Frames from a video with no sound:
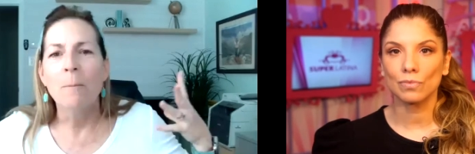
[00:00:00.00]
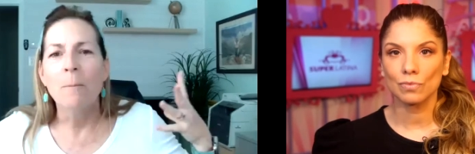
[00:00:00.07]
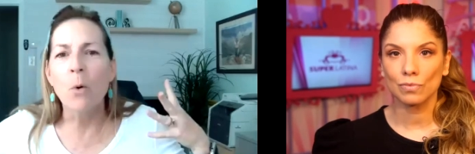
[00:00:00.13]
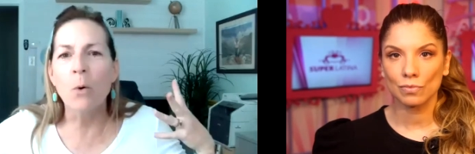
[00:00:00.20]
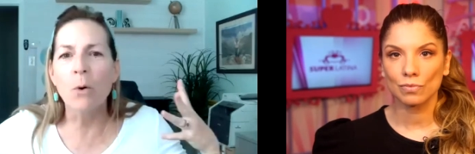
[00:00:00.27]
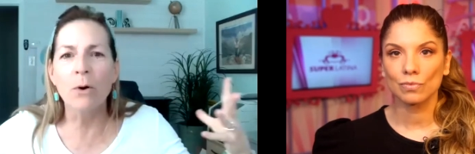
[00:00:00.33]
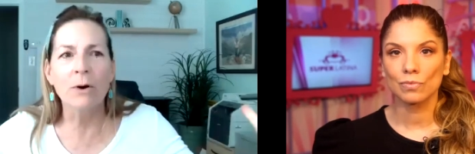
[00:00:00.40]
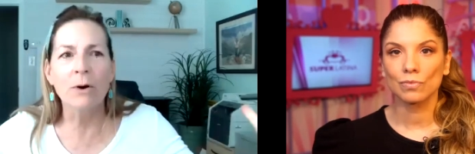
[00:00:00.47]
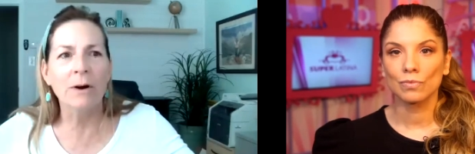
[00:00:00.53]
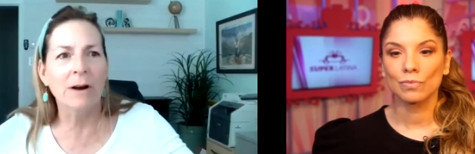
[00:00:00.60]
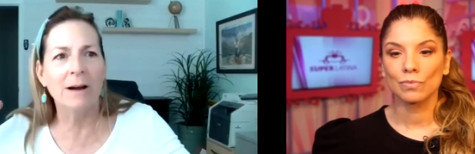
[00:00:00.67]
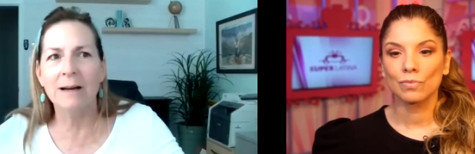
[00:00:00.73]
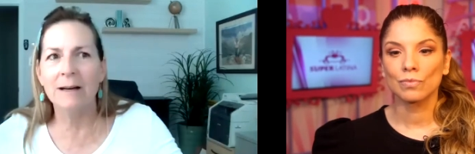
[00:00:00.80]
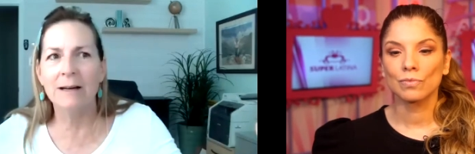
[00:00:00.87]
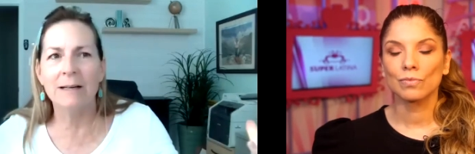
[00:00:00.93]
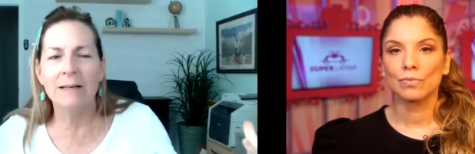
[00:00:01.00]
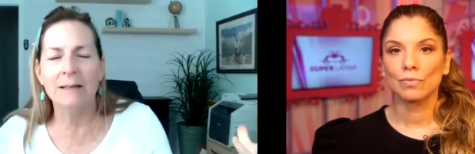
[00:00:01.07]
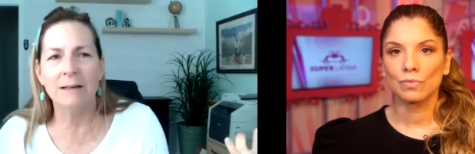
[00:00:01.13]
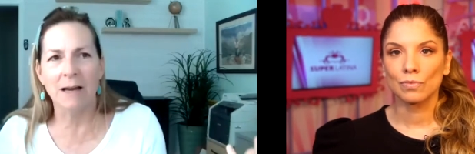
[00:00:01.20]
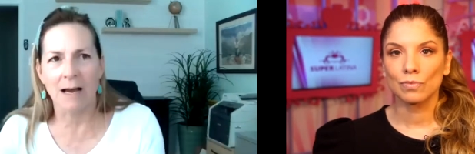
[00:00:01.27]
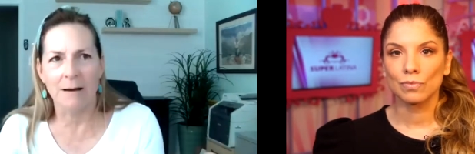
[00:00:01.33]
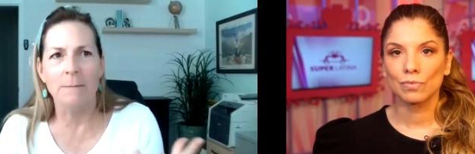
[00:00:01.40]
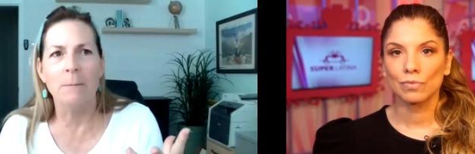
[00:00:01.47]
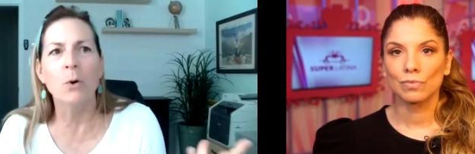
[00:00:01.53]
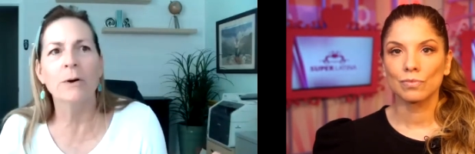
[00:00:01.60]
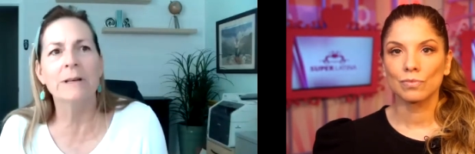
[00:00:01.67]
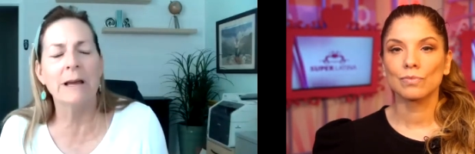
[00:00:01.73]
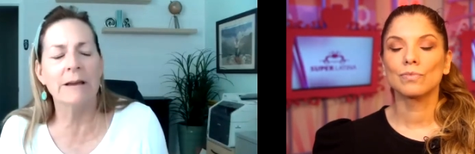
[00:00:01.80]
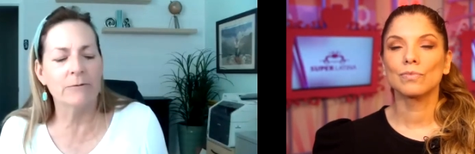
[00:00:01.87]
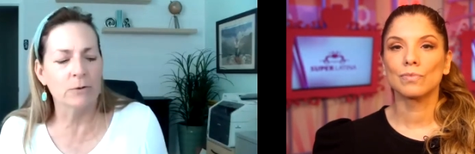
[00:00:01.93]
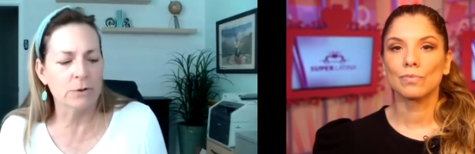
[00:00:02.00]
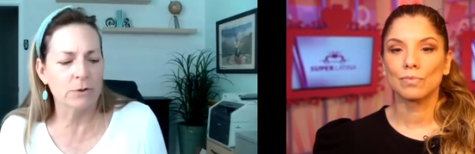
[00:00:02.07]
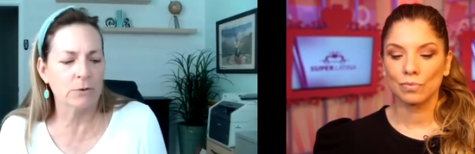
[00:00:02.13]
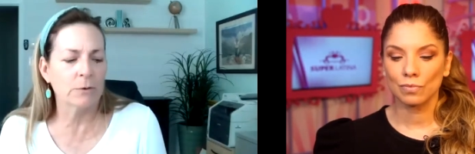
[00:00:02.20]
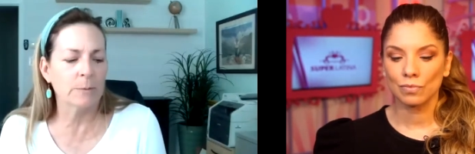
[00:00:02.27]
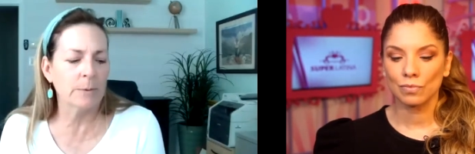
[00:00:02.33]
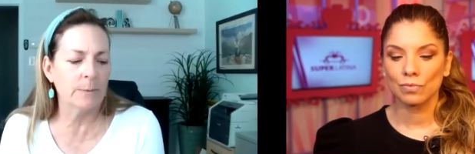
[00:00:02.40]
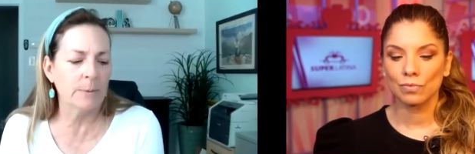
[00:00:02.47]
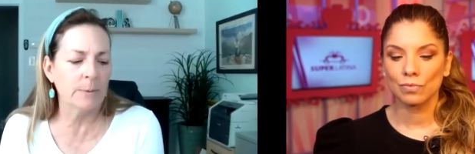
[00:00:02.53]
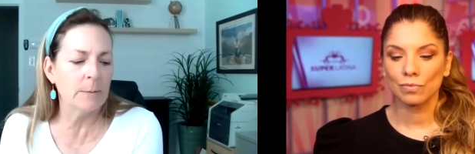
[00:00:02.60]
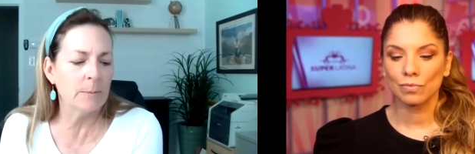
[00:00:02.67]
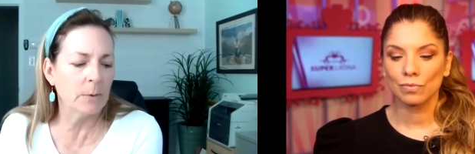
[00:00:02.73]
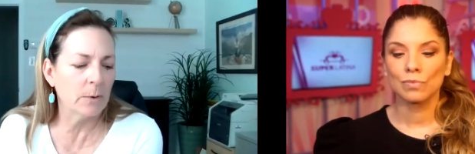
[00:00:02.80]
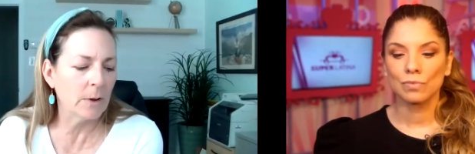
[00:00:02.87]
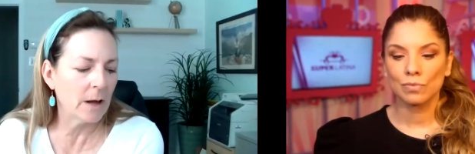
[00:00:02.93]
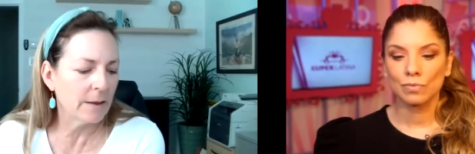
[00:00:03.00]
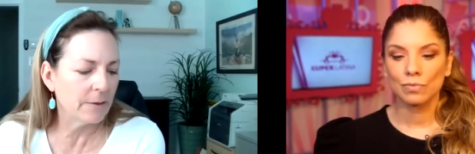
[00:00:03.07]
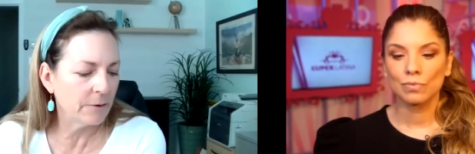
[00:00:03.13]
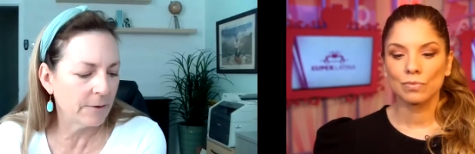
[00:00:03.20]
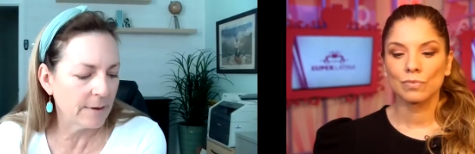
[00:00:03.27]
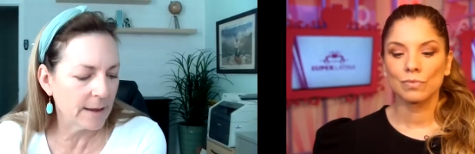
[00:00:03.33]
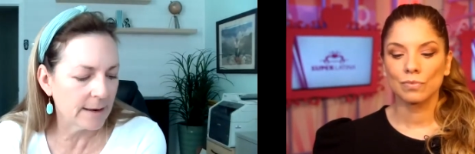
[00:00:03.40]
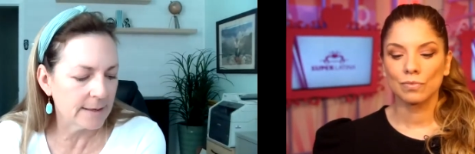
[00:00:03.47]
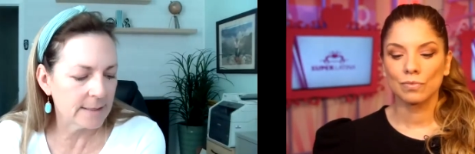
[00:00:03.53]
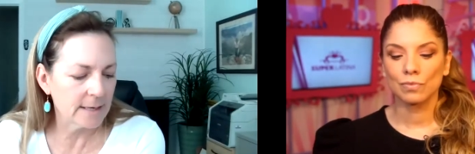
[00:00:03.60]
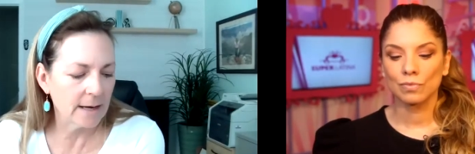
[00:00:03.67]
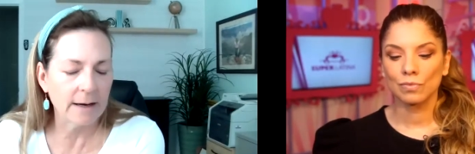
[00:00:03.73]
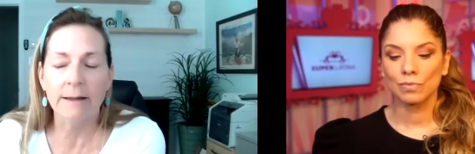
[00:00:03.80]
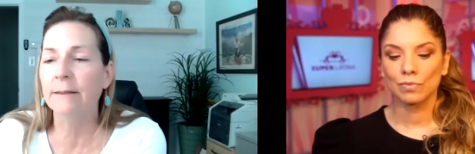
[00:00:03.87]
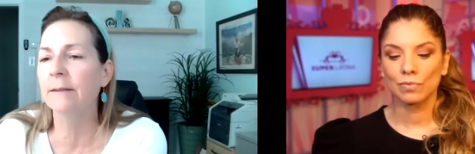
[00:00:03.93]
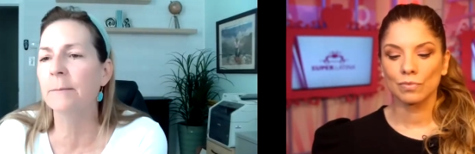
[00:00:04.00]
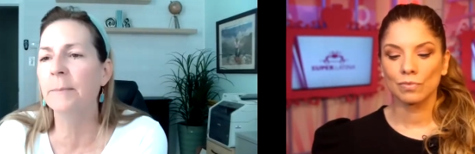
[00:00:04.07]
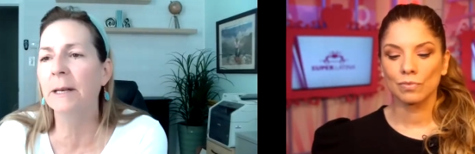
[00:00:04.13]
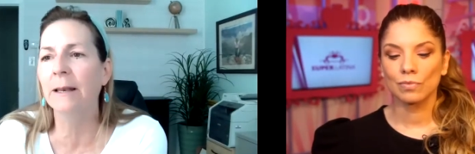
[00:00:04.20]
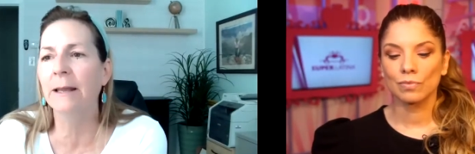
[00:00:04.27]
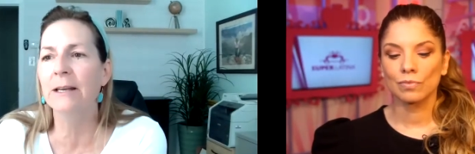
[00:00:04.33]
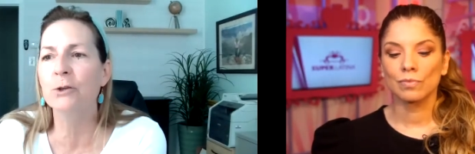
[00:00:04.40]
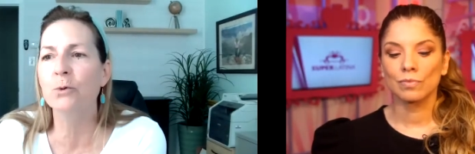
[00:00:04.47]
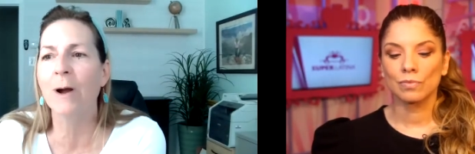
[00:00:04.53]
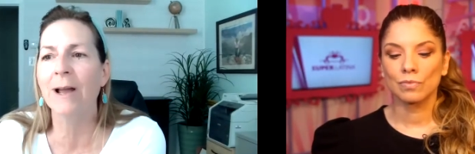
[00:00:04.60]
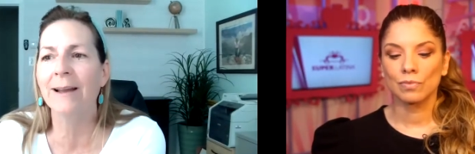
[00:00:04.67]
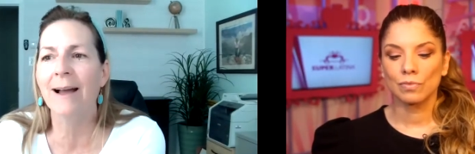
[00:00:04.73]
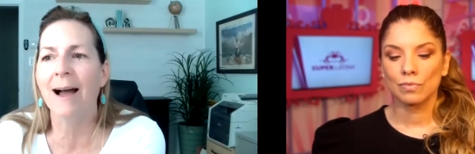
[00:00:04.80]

Speaker 1: more uh, a more diverse group of people other than uh, the middle aged white